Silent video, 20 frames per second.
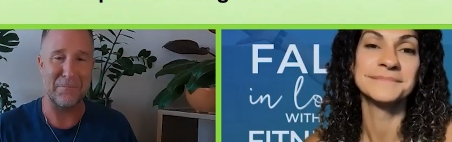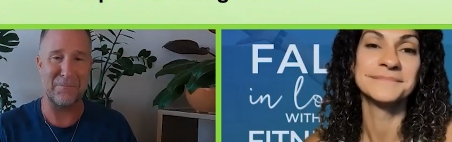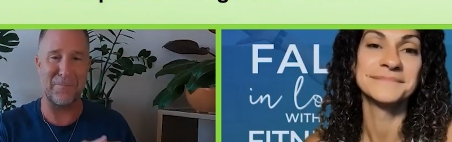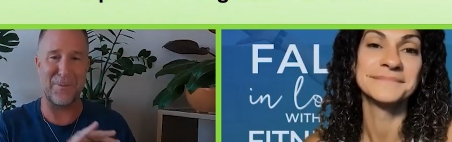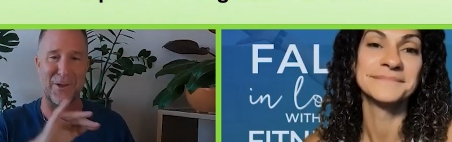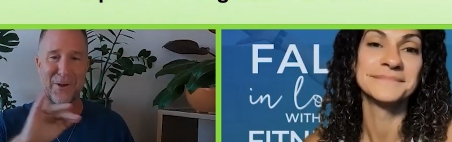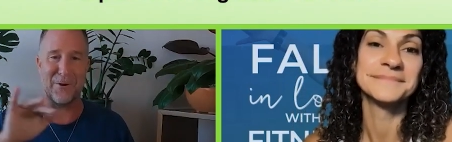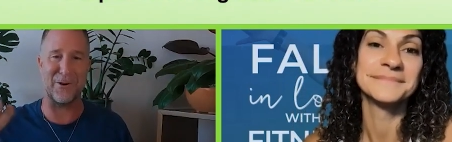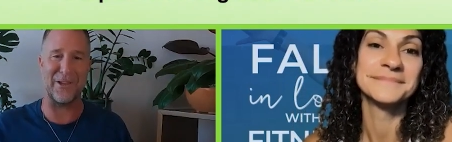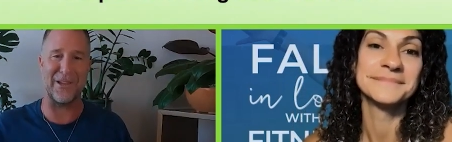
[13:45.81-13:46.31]

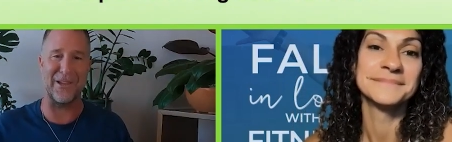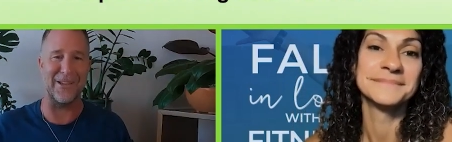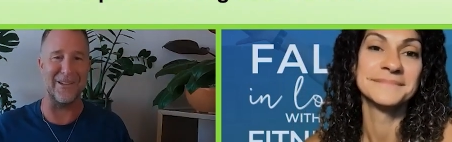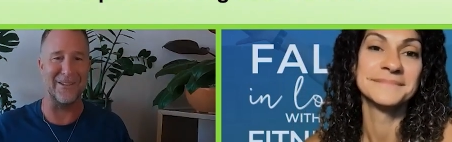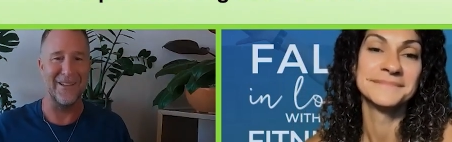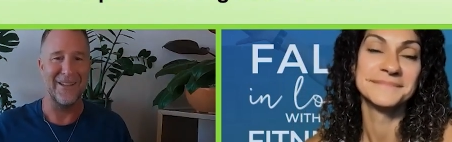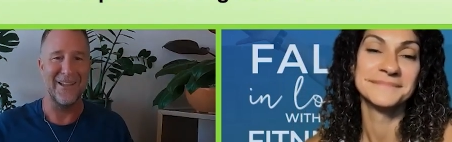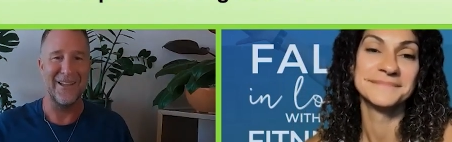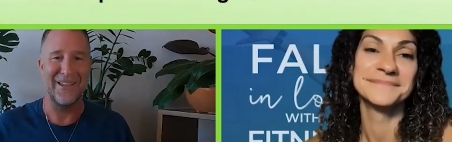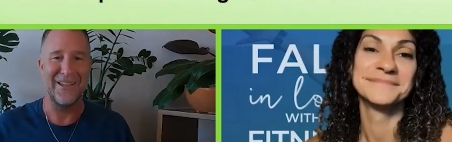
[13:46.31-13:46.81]
Speaker 1: period
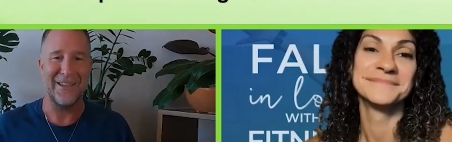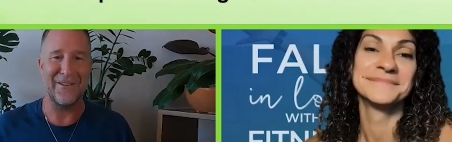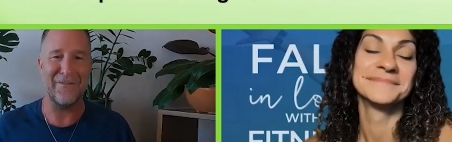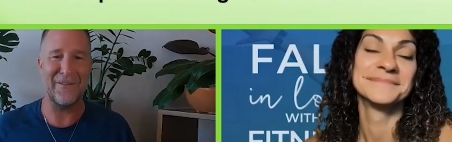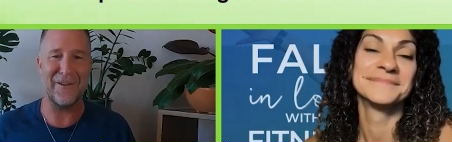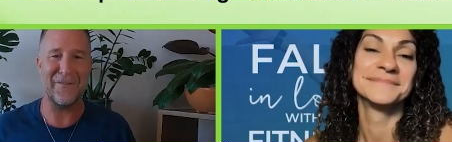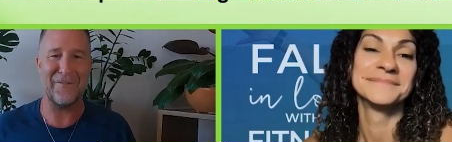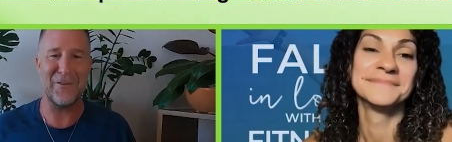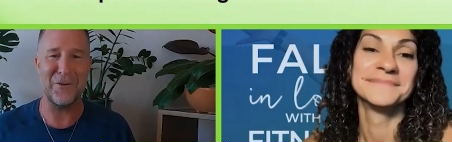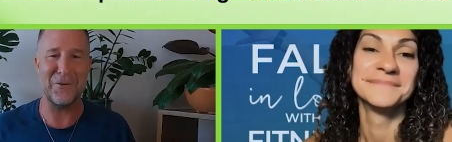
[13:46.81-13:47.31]
even
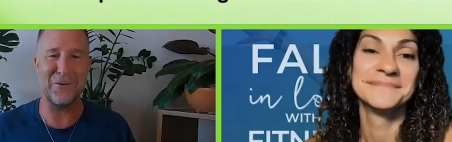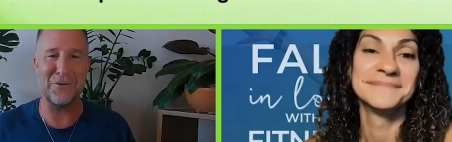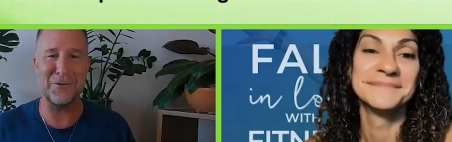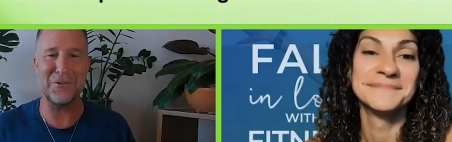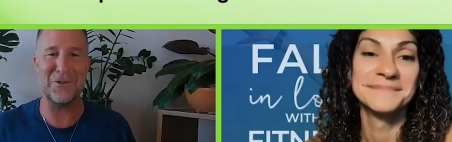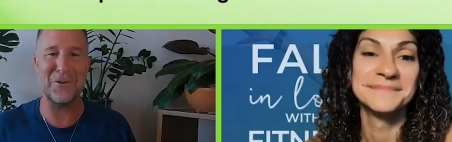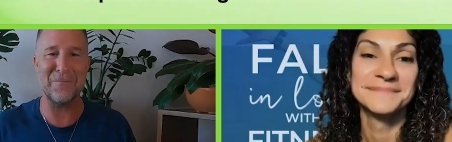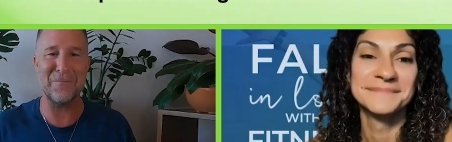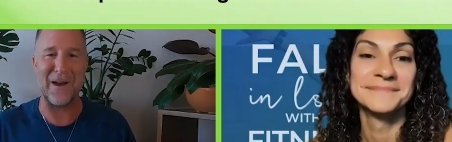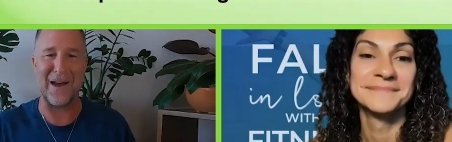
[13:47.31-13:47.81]
if you use
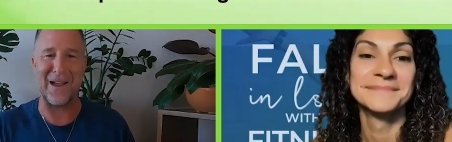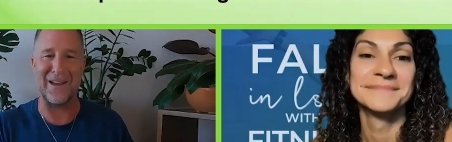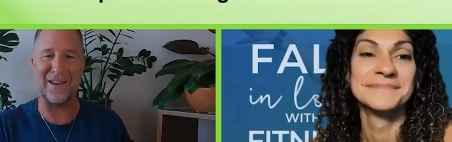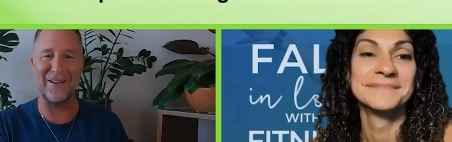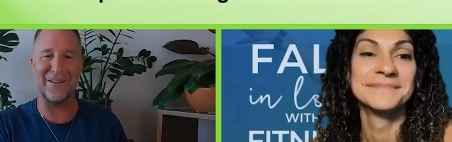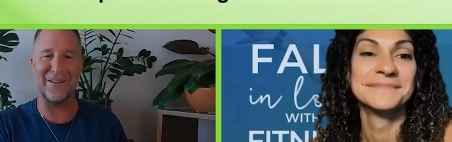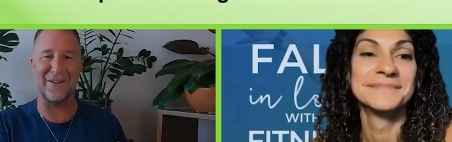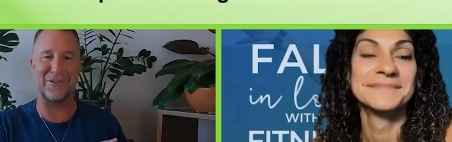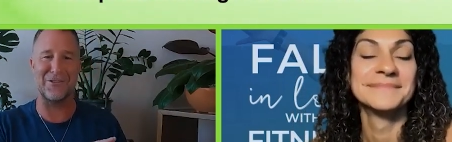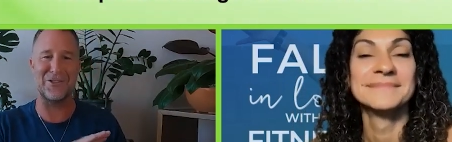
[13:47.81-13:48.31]
your body
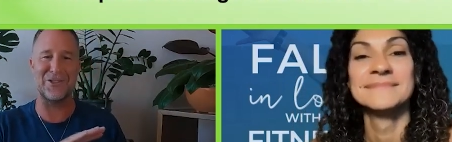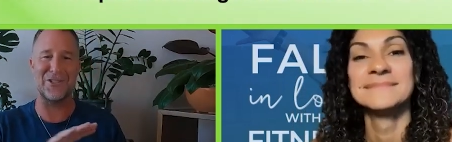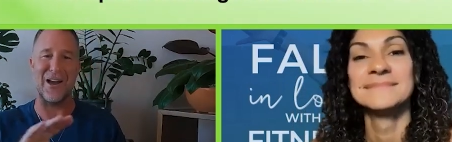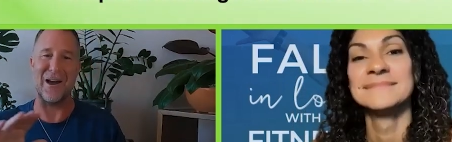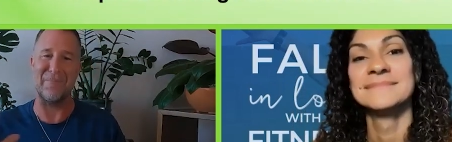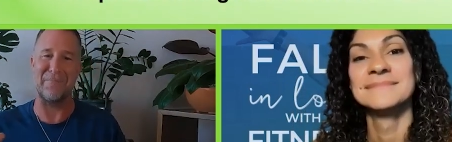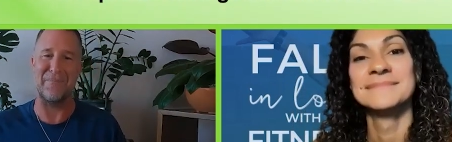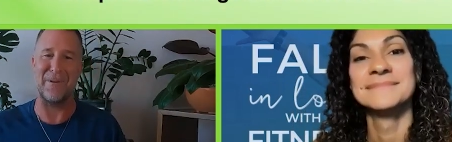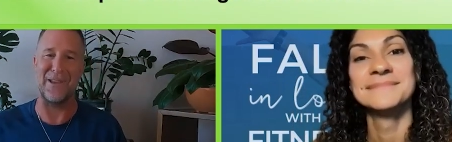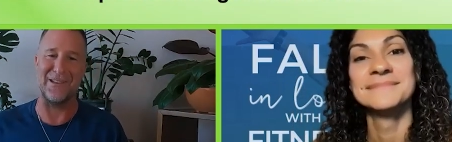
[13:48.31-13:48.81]
to go
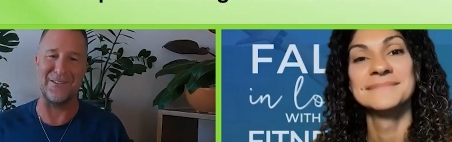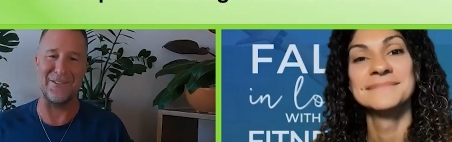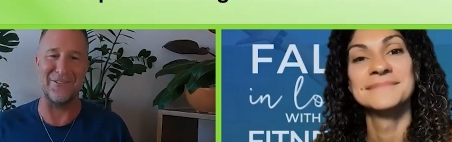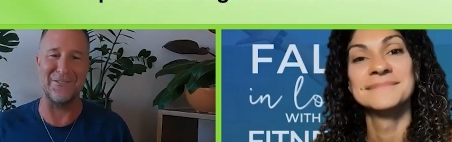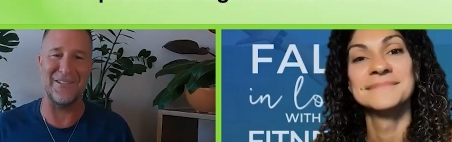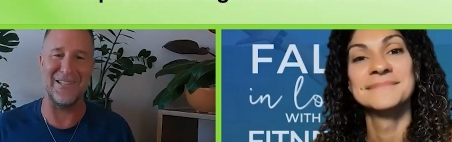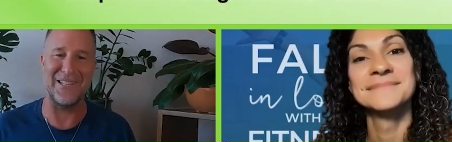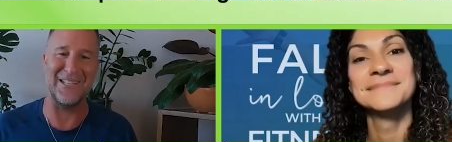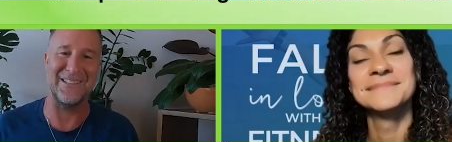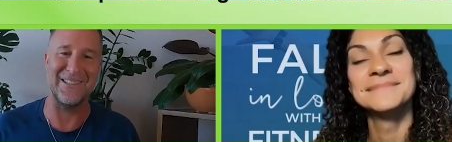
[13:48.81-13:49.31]
shopping you
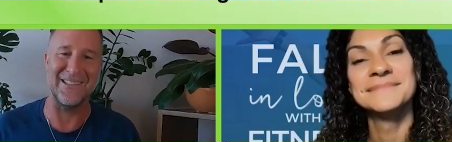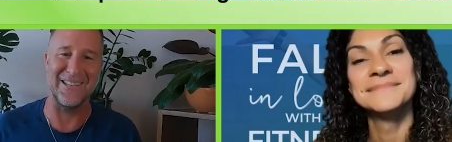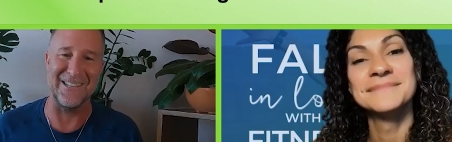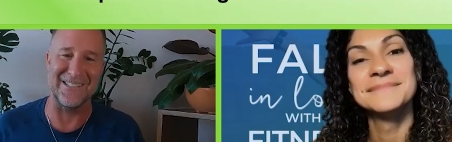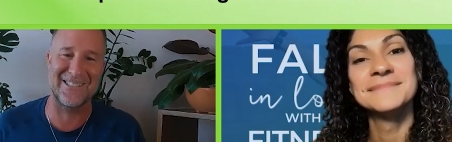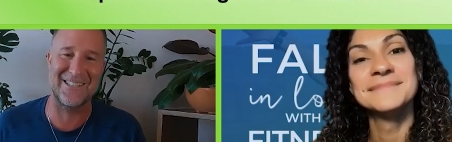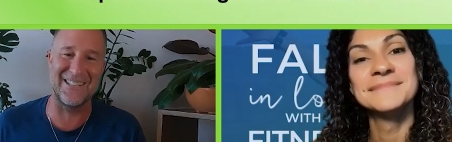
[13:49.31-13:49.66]
need this